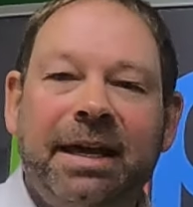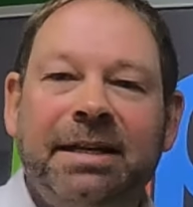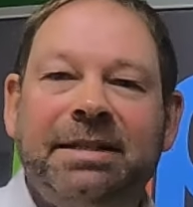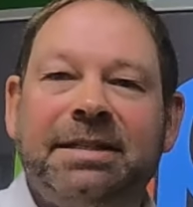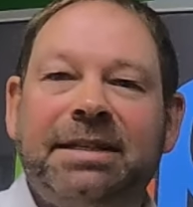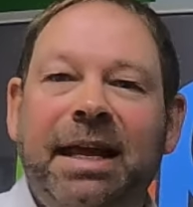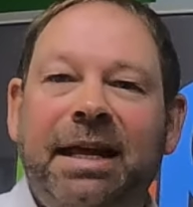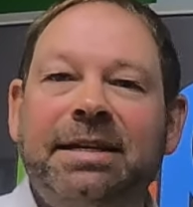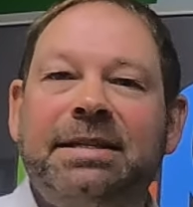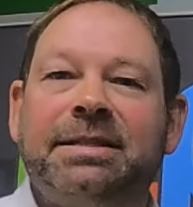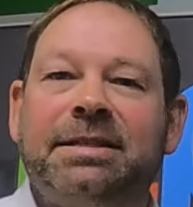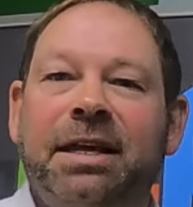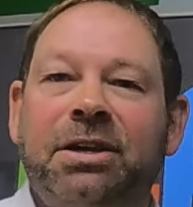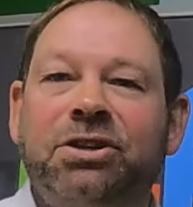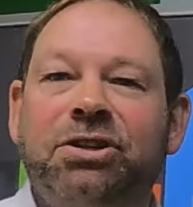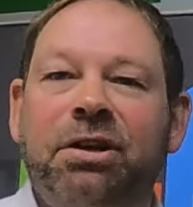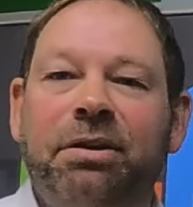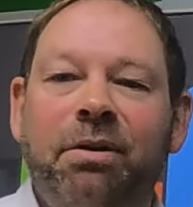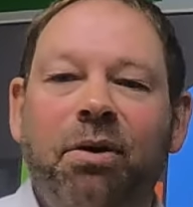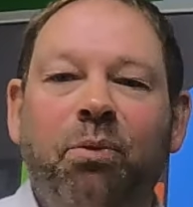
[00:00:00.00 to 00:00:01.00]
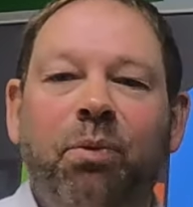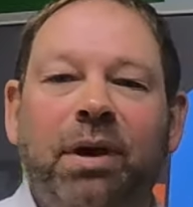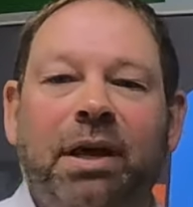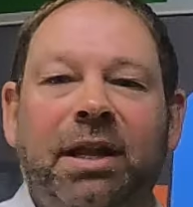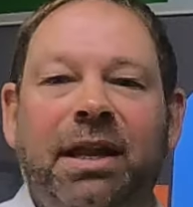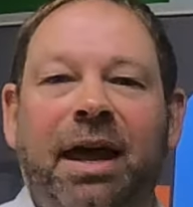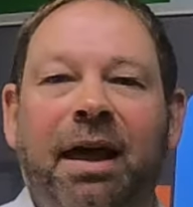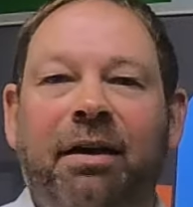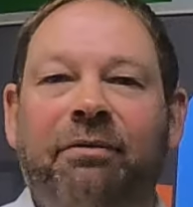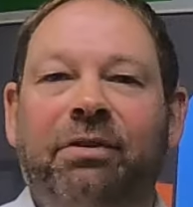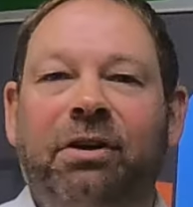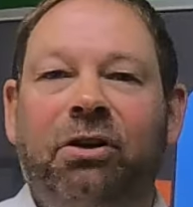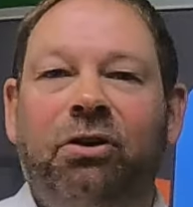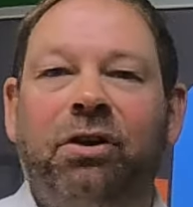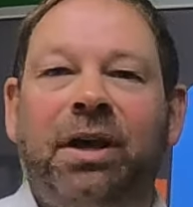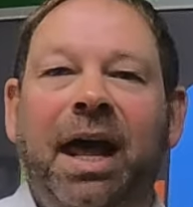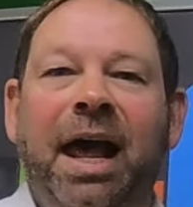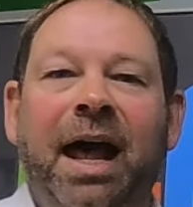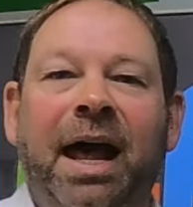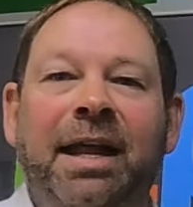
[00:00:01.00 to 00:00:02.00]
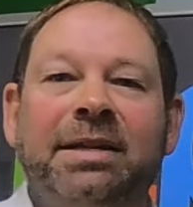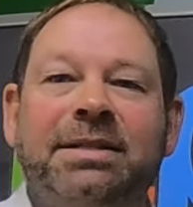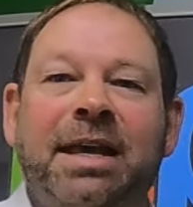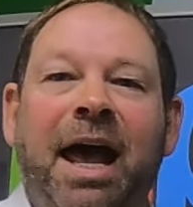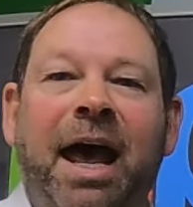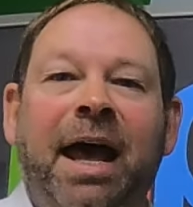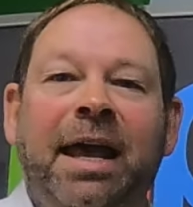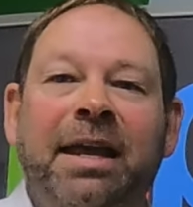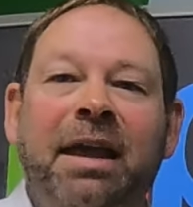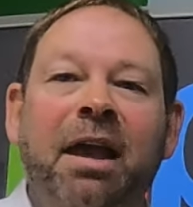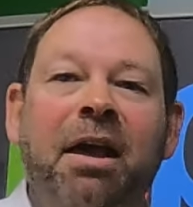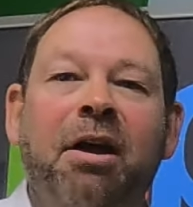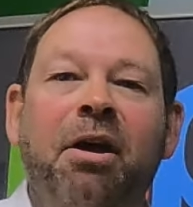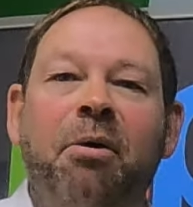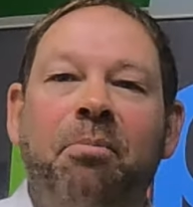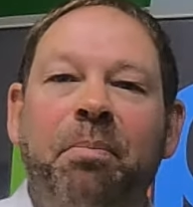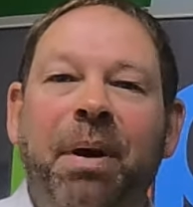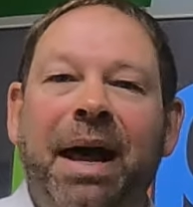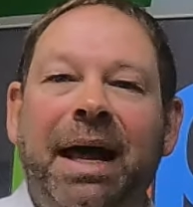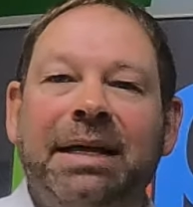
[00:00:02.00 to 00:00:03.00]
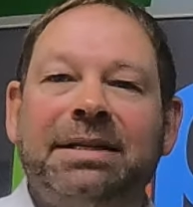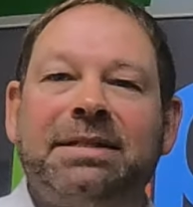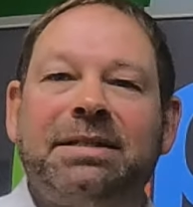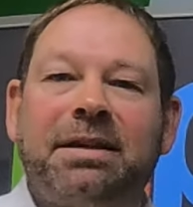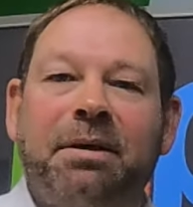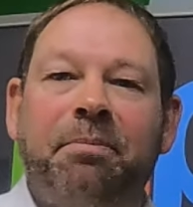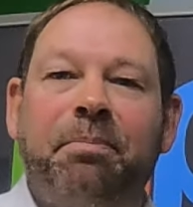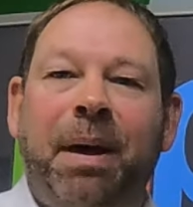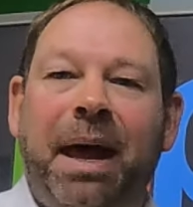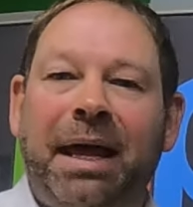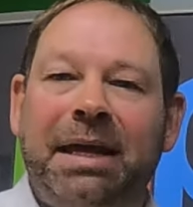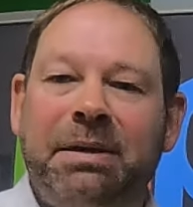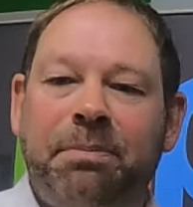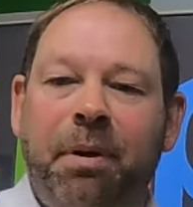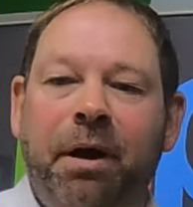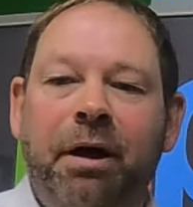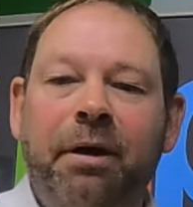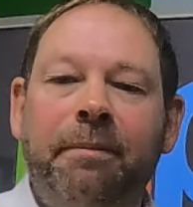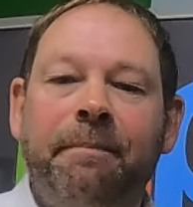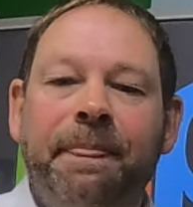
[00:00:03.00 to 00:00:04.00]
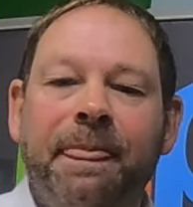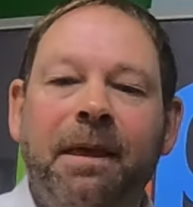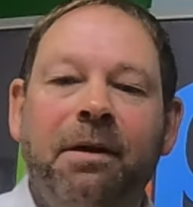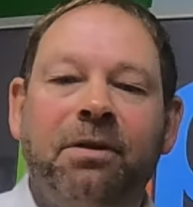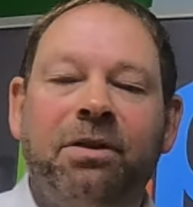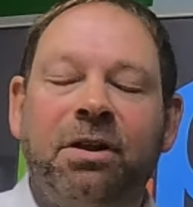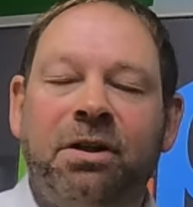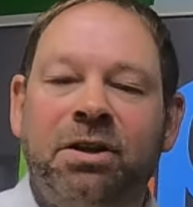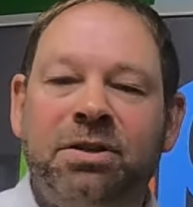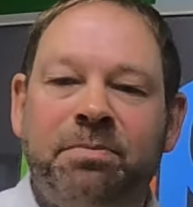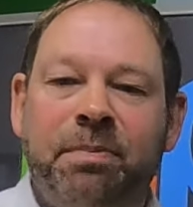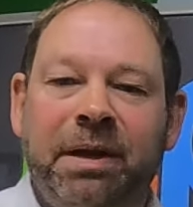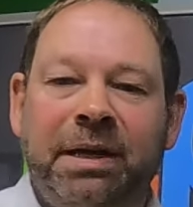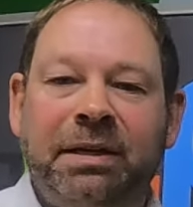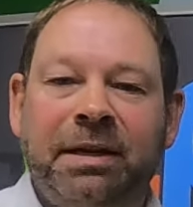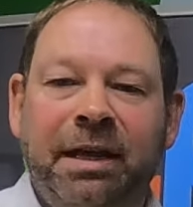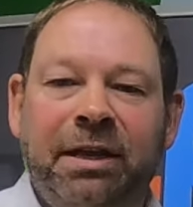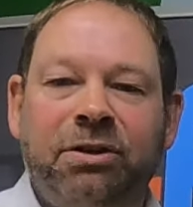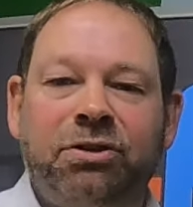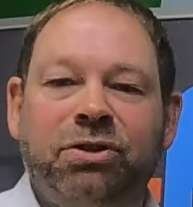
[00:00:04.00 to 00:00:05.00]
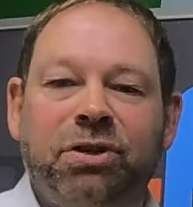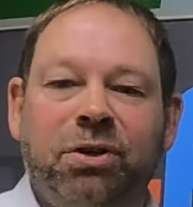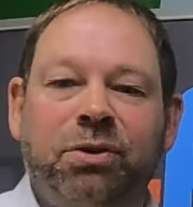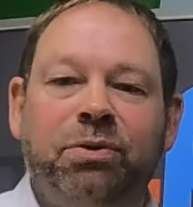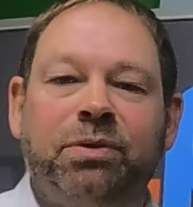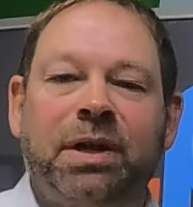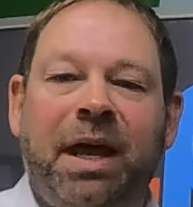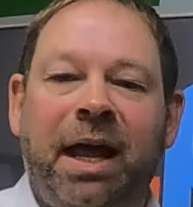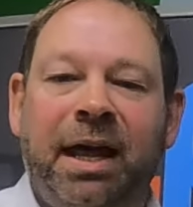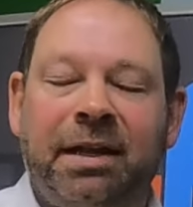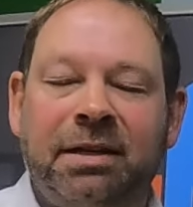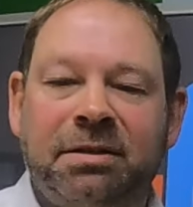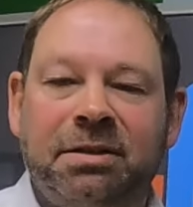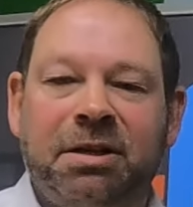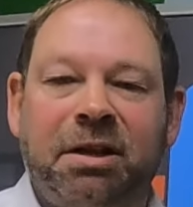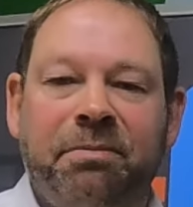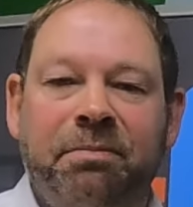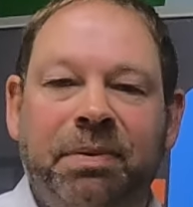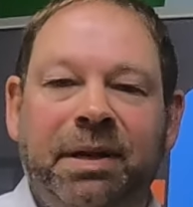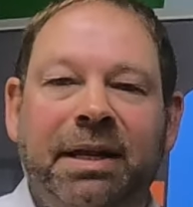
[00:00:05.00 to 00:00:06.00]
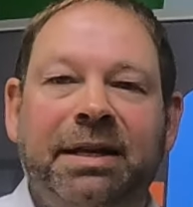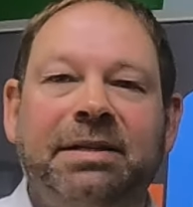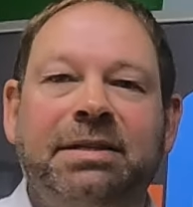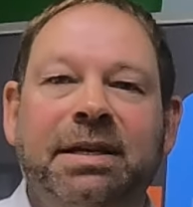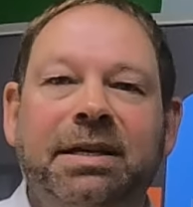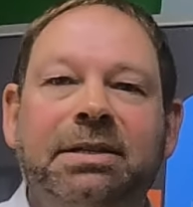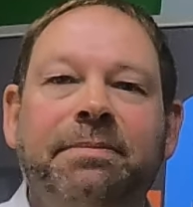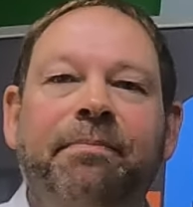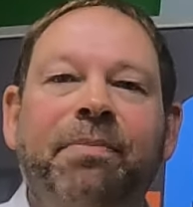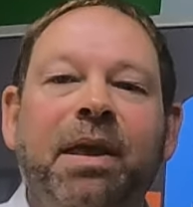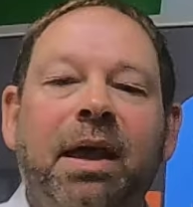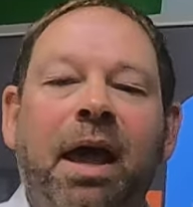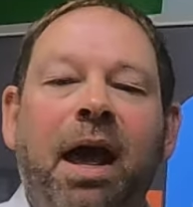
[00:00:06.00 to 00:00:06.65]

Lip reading: In today's session, we're going to have a look at a past paper that has been issued and completed,